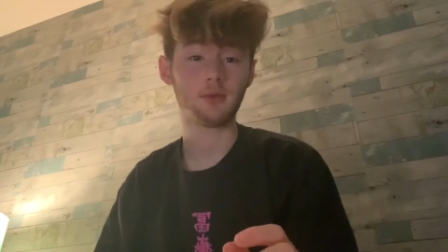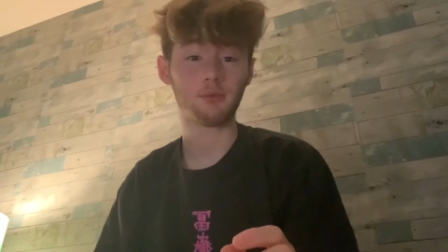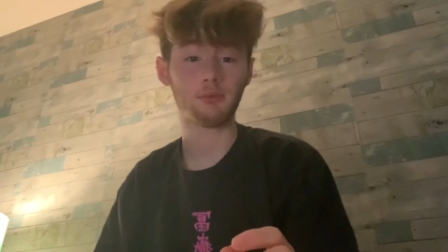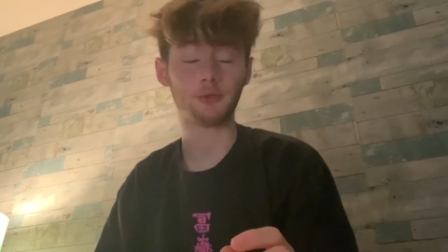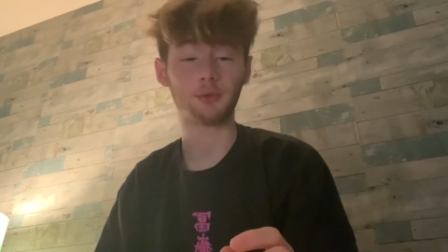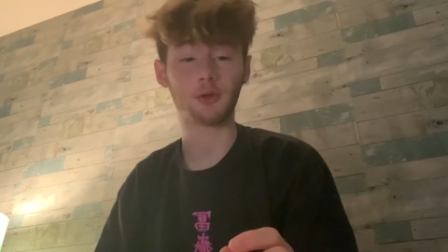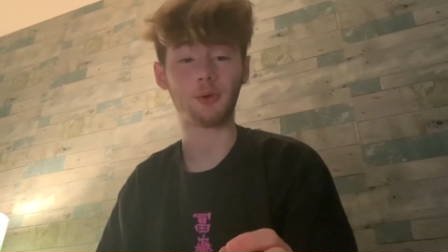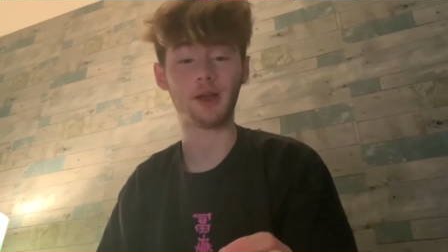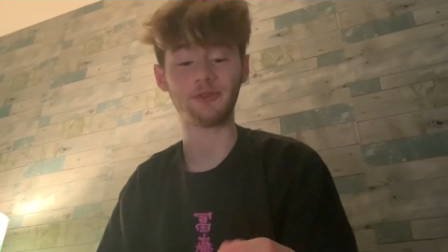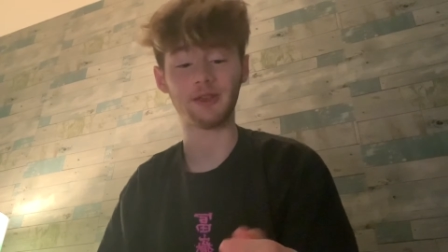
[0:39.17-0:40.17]
was
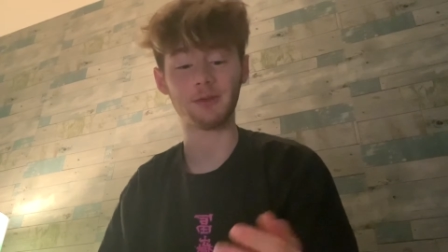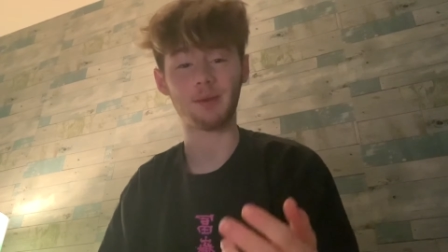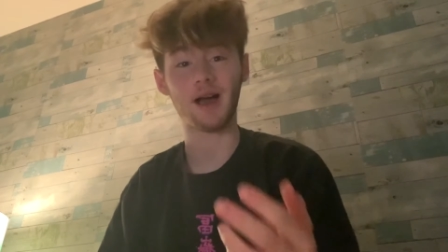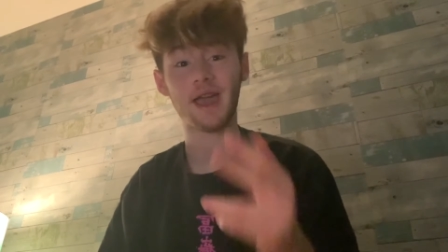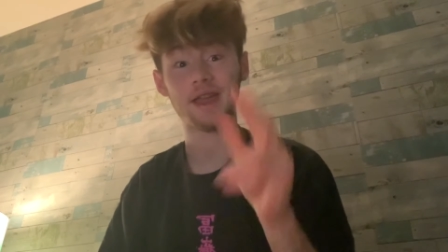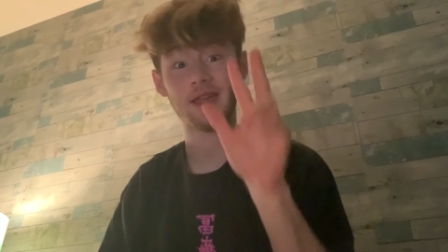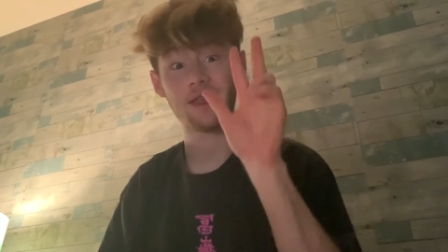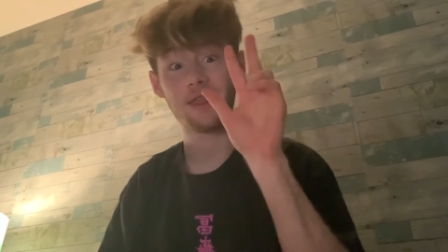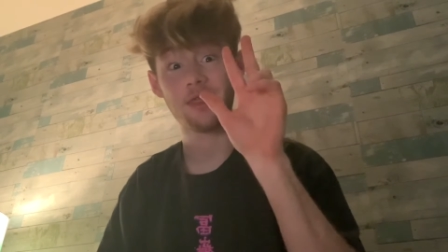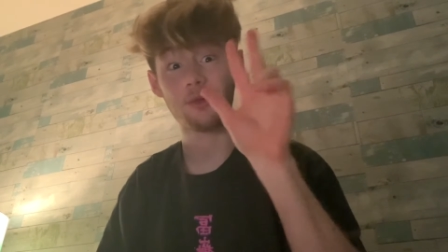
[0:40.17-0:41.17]
requested by
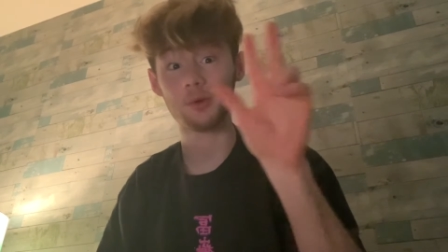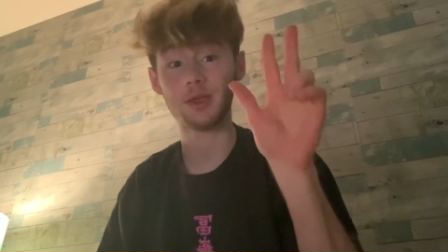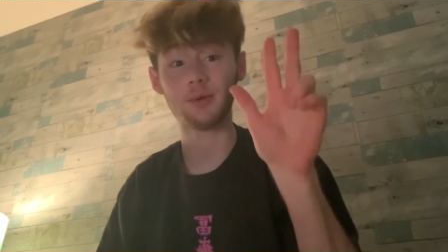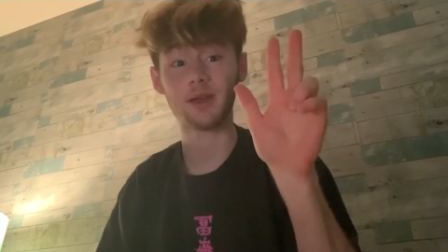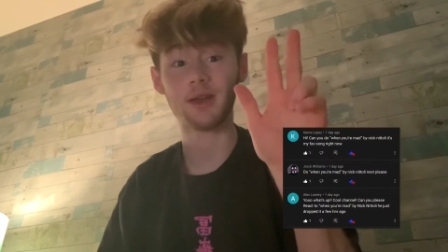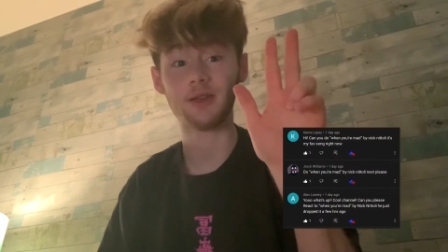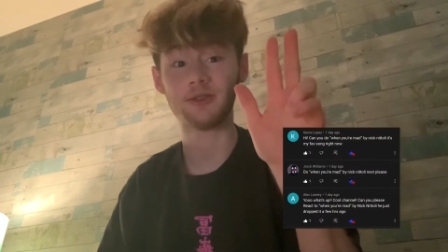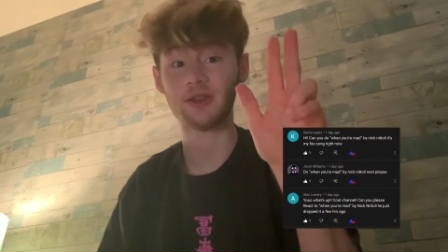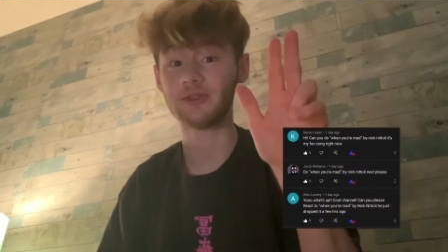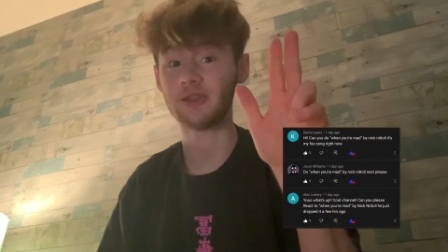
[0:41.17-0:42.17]
three you guys.
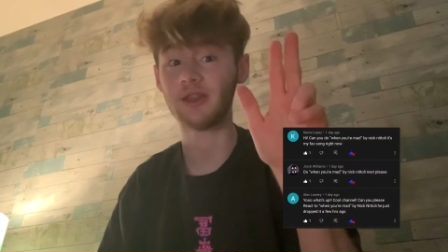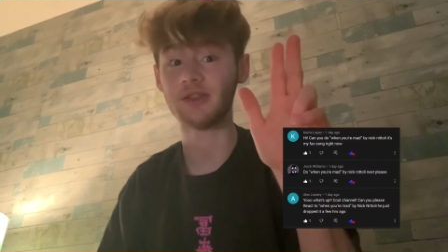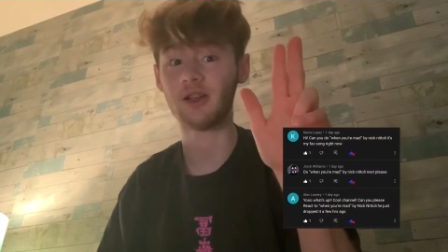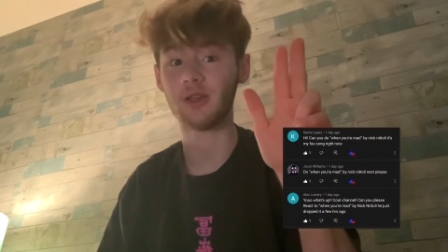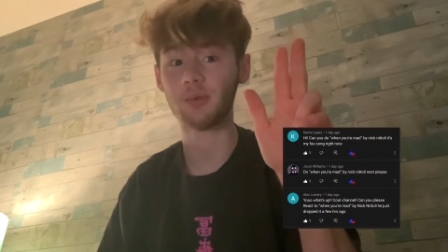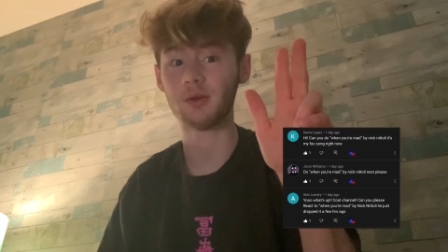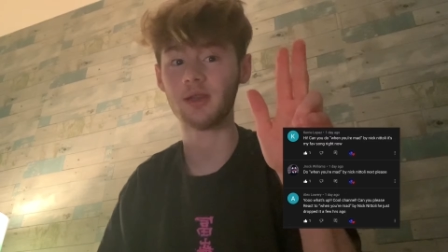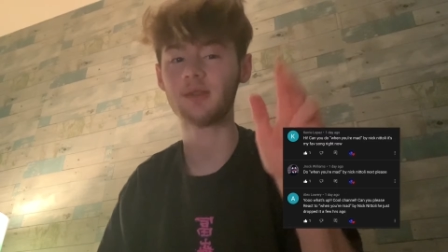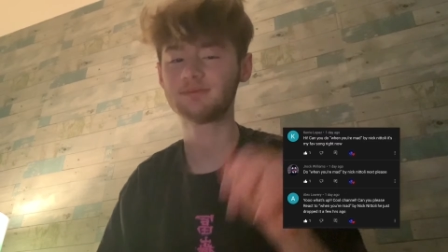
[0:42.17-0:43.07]
Yes, the Italian way.